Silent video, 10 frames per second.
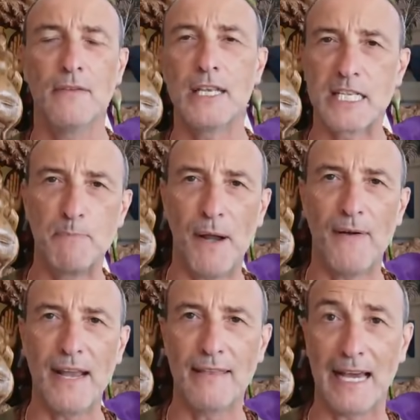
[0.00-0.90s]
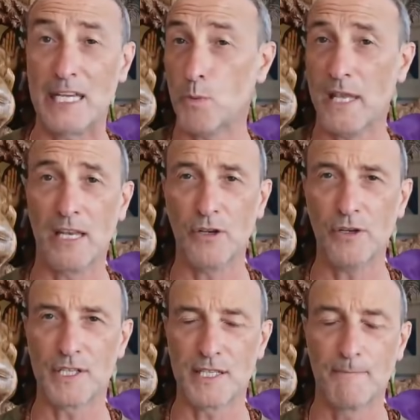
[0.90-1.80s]
the spirit that is within
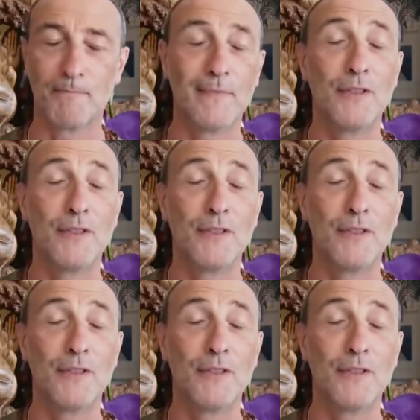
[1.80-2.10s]
us?